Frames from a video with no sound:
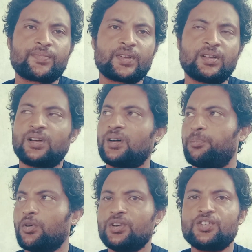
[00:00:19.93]
And our
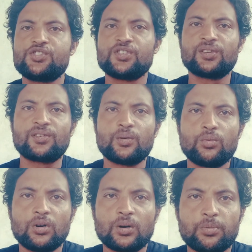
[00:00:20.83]
politicians, the
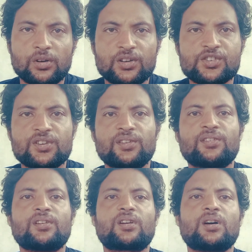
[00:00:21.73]
world politicians,
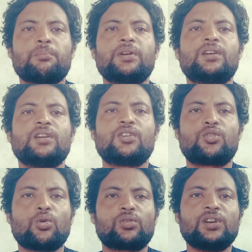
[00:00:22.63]
are completely,
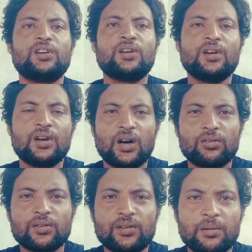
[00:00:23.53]
totally
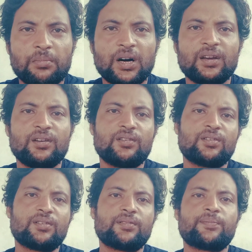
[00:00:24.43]
out of their mind.